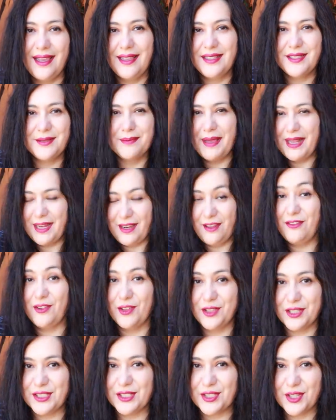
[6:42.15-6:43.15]
It's mainly
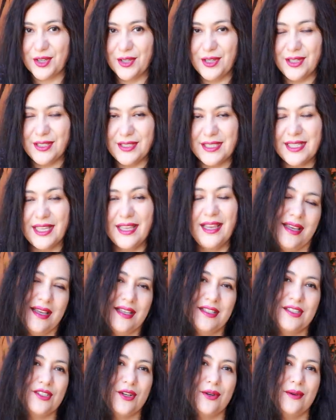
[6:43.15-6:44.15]
for the skirt.
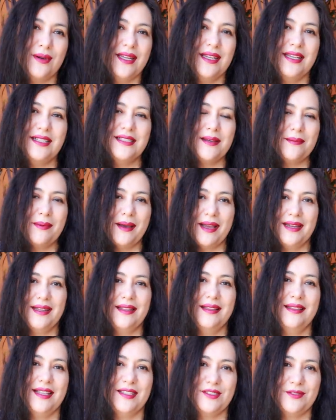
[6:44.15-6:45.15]
So it is a
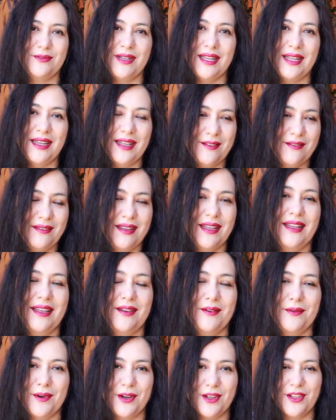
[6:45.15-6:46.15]
pattern that's really,
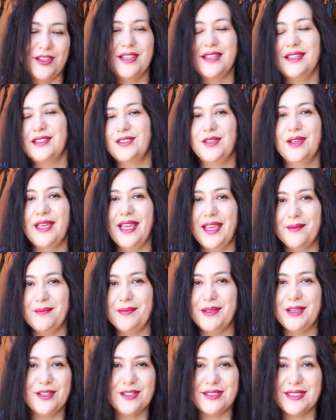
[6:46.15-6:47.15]
really worth it to
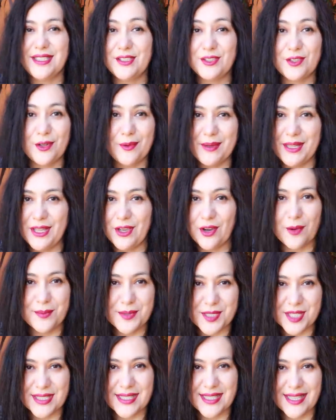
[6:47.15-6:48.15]
get because there's so many
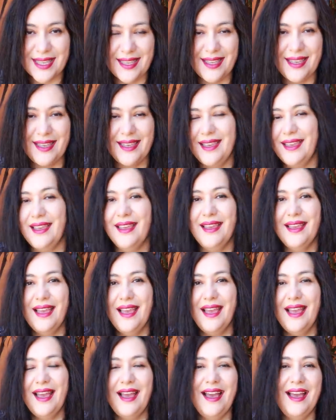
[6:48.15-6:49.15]
options here.
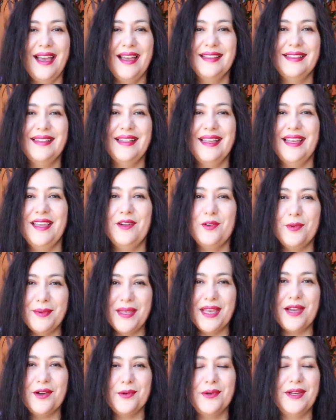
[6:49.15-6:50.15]
And it'll
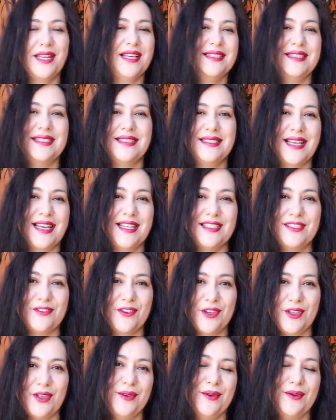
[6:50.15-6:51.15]
be a good exercise
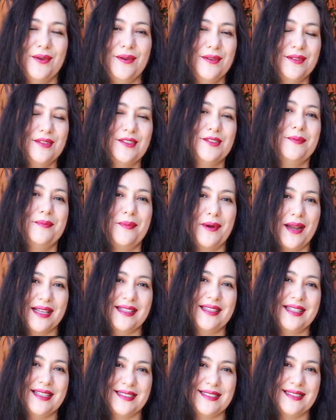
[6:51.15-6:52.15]
for you to
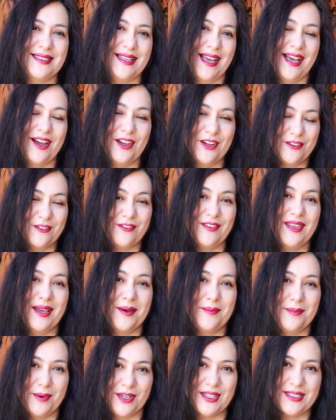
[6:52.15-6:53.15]
practice how to fit
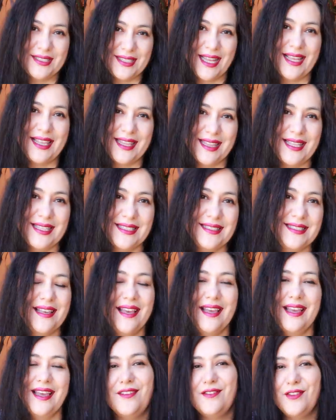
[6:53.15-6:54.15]
a bodice like this.
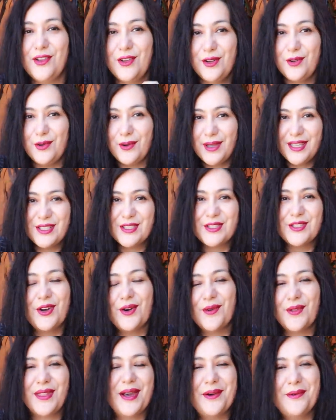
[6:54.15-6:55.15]
If you're looking to
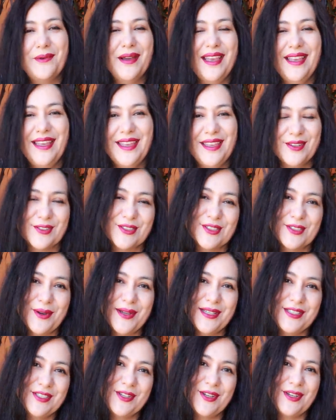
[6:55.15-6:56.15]
go that way in your
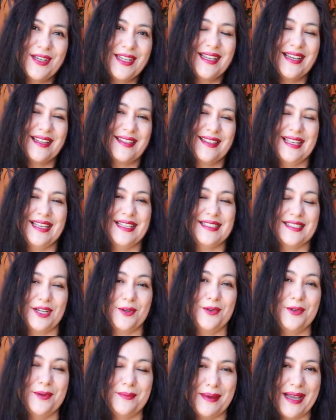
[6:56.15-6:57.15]
sewing journey, I think it's
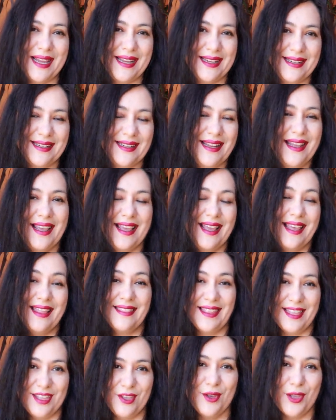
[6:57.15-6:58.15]
a good pattern
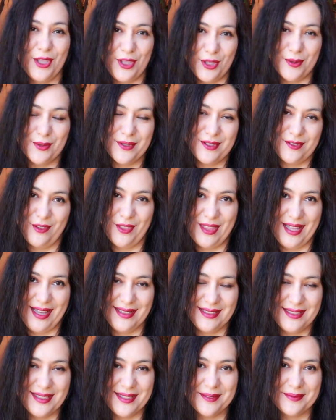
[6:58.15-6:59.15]
that you can use for
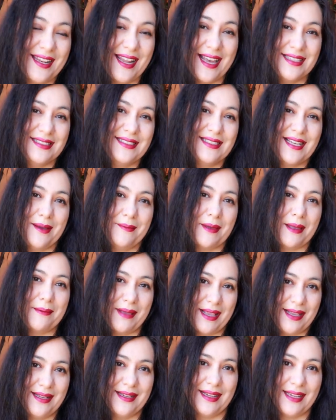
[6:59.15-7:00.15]
that. The last time I
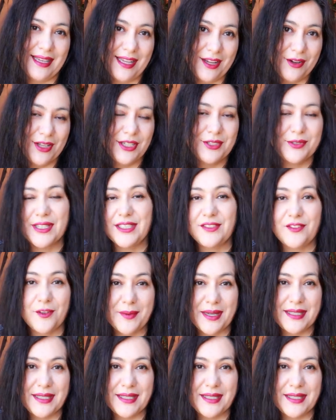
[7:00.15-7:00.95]
made a lyric dress for